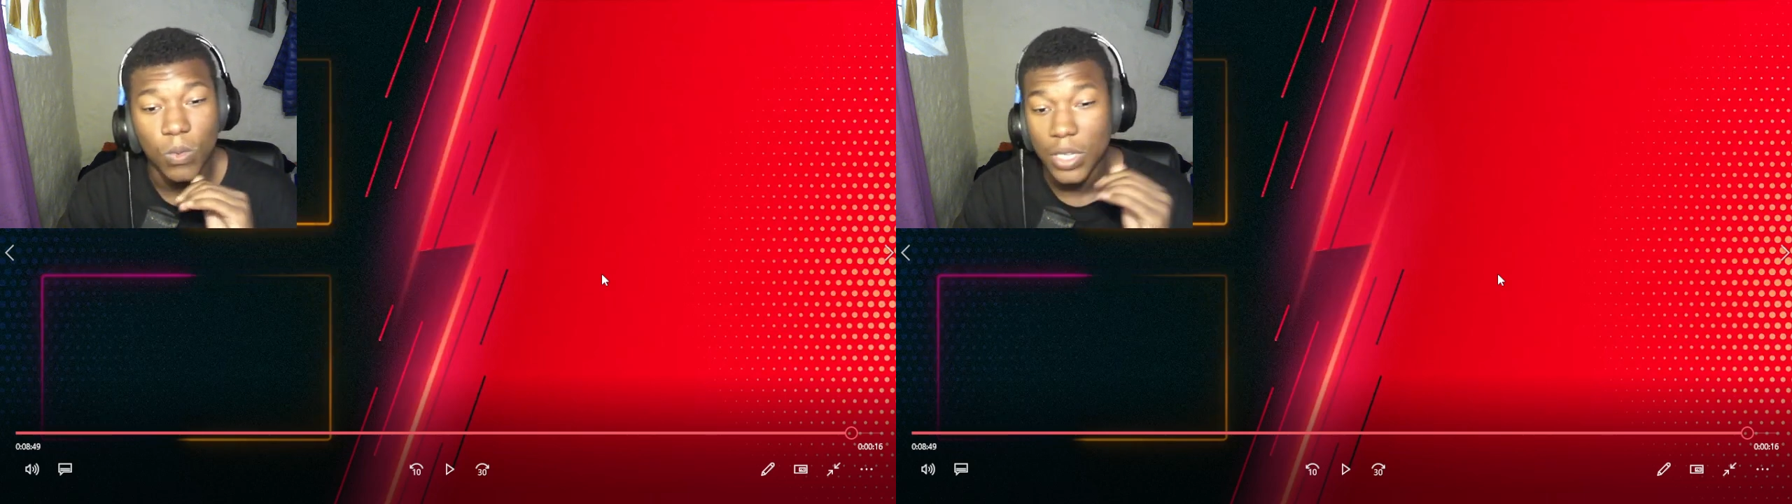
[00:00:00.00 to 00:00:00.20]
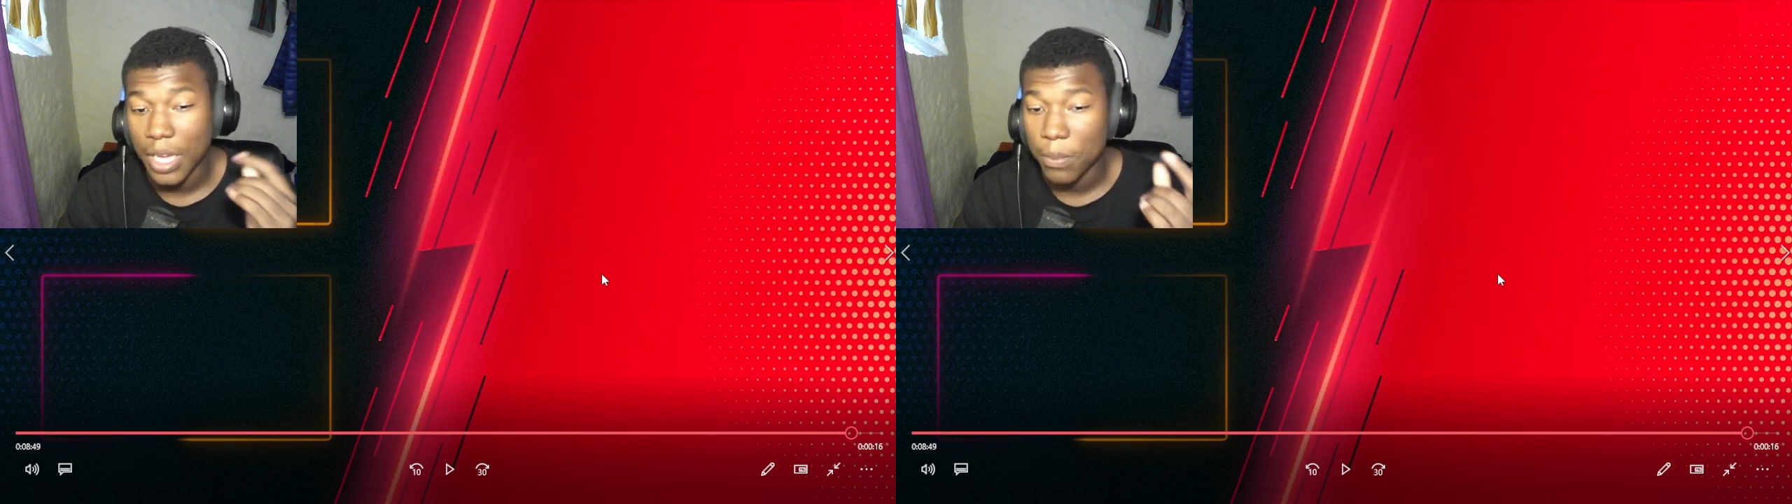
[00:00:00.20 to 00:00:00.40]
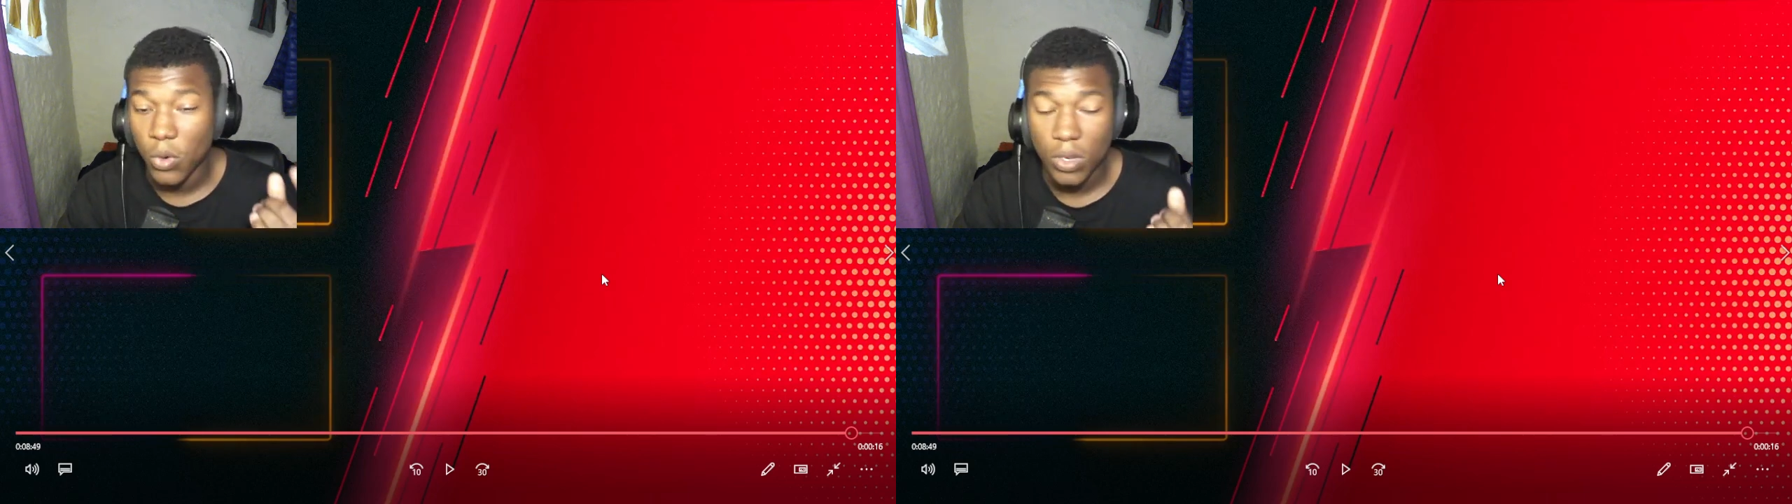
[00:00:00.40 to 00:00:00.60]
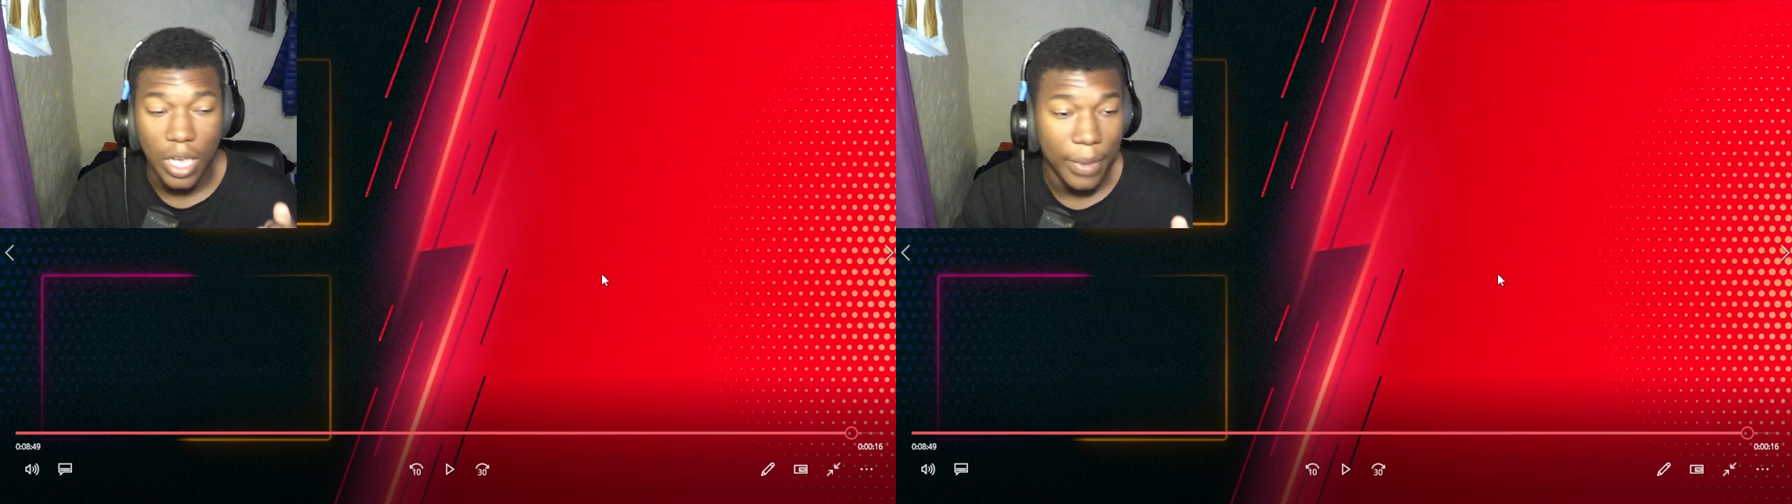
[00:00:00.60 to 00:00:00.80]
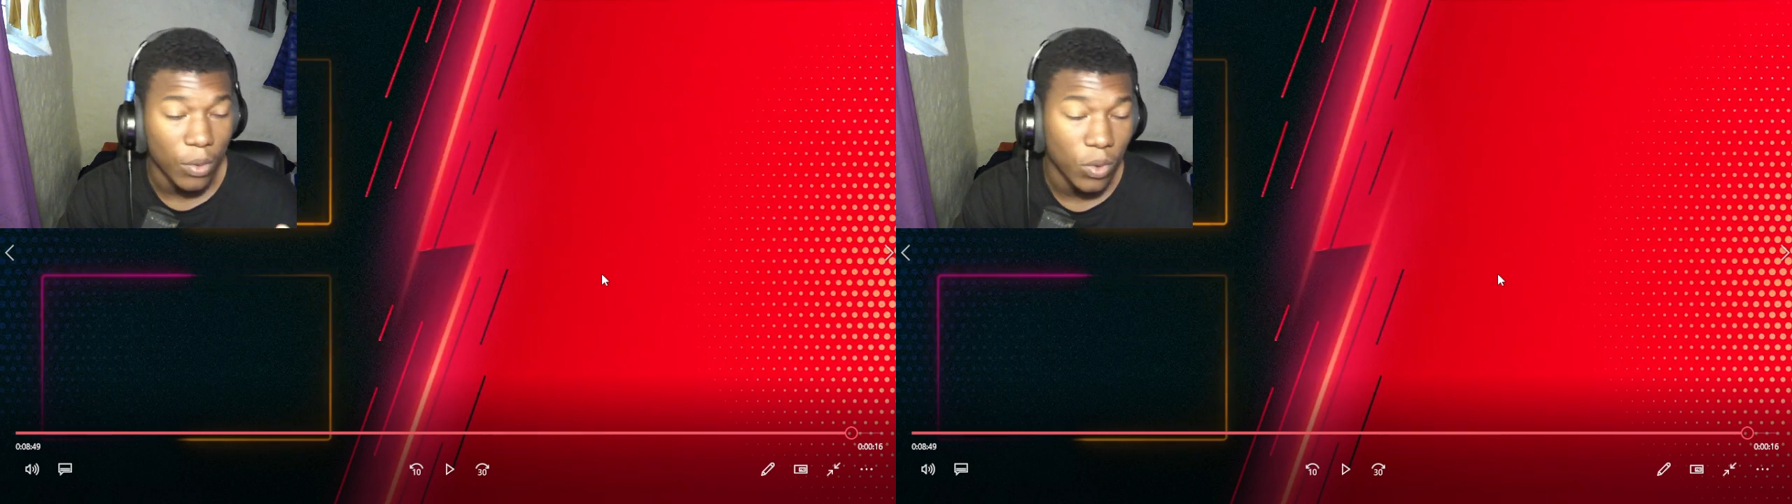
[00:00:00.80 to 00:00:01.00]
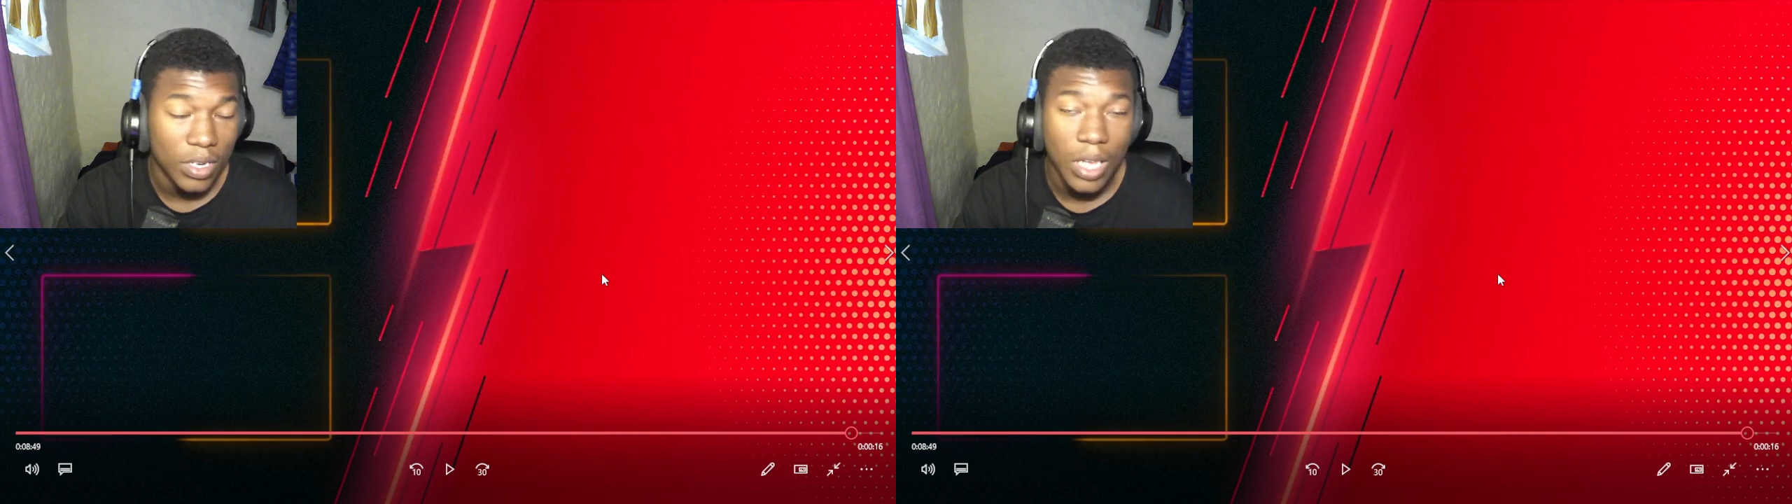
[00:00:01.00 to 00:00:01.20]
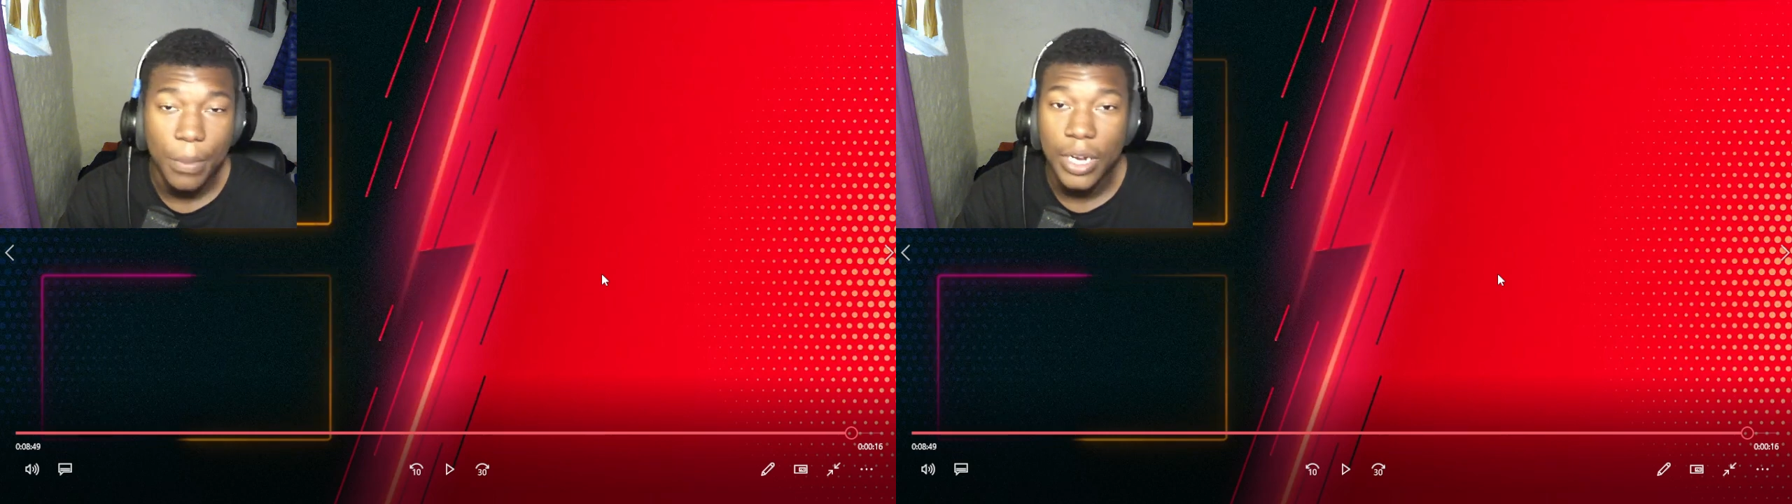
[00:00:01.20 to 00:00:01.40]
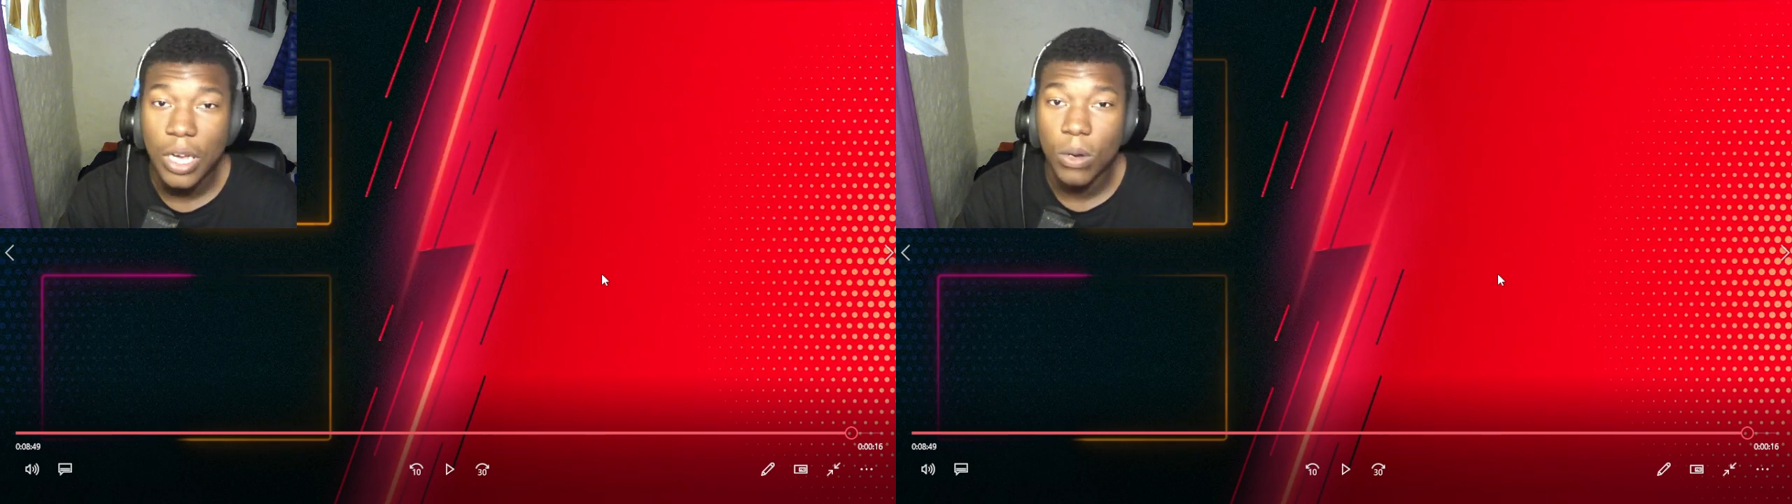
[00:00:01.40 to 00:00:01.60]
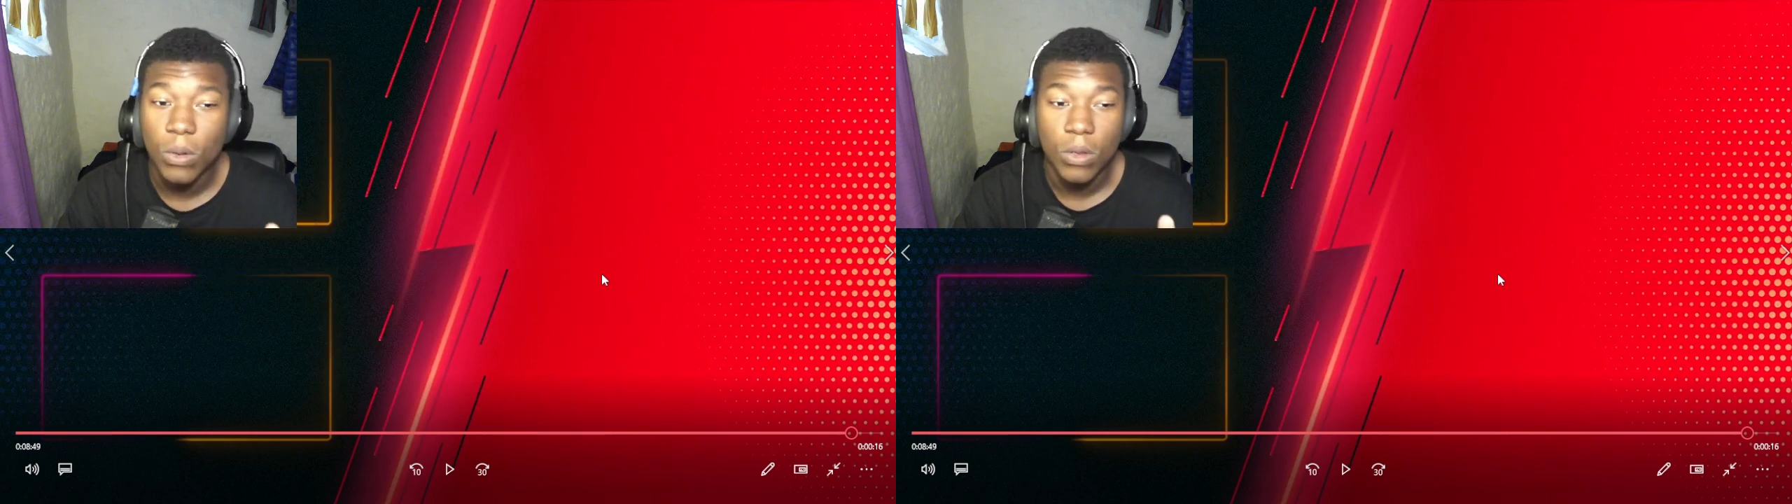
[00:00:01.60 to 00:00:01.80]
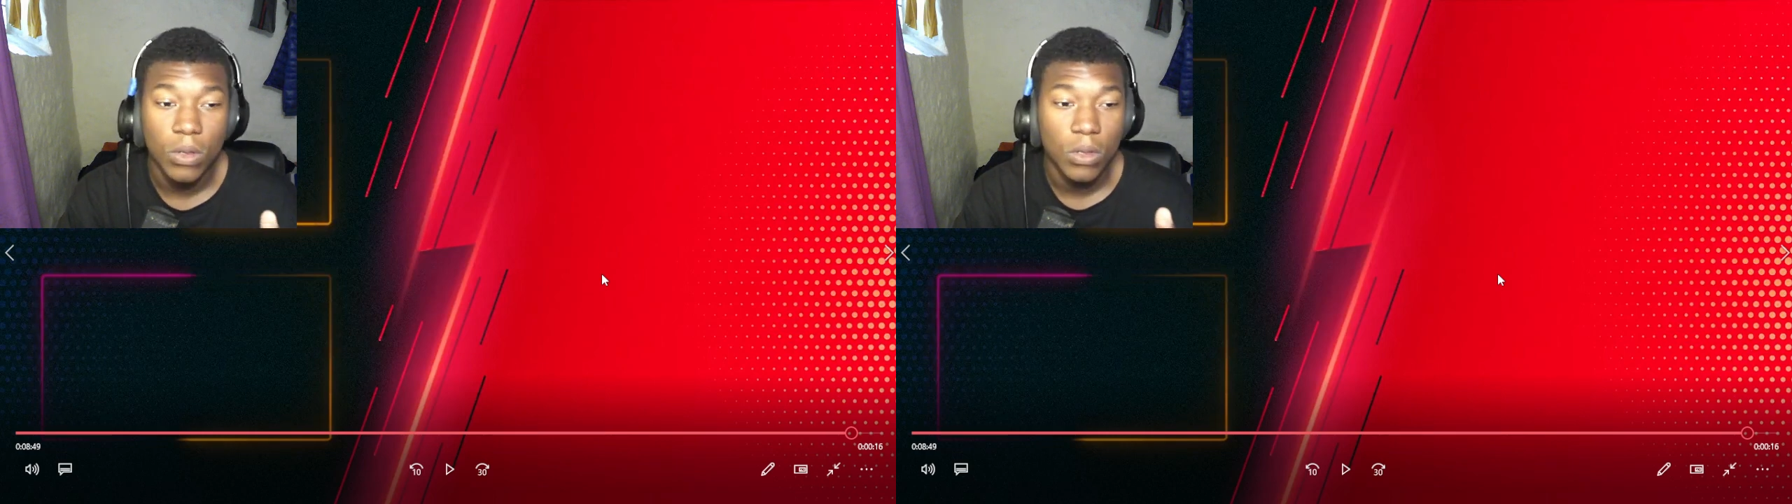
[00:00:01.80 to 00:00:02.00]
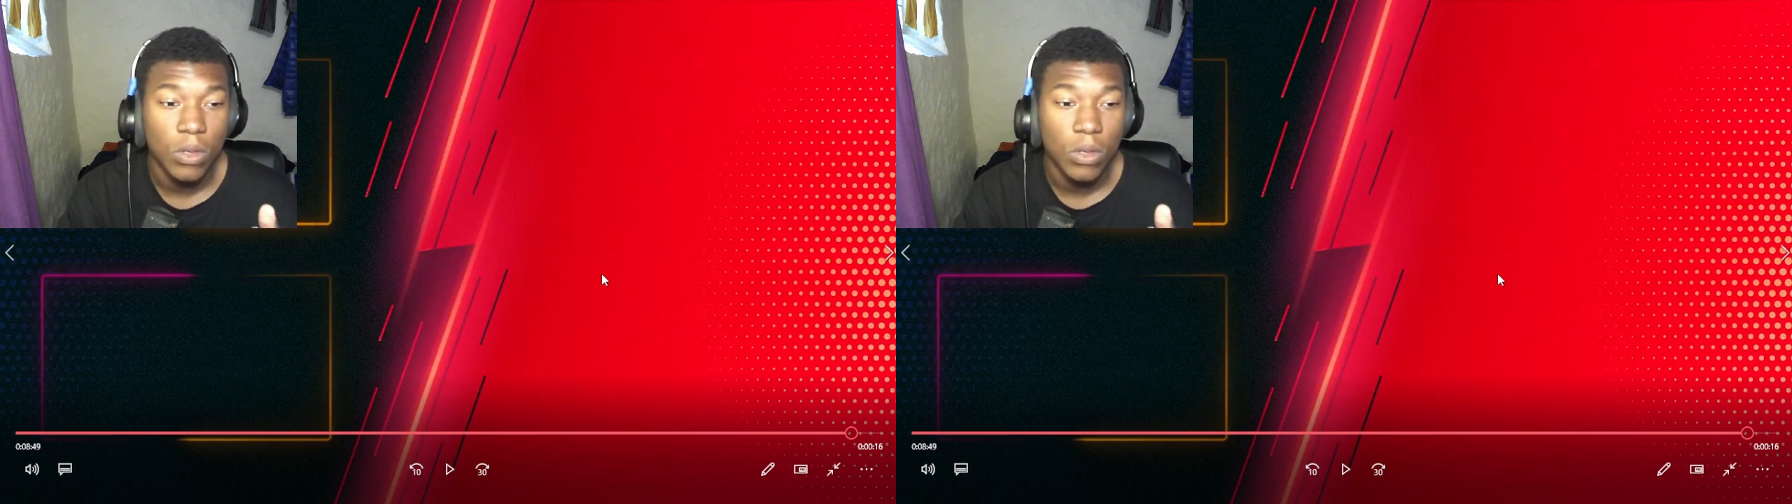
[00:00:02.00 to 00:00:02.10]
we got Mortal Kombat 1 coming out.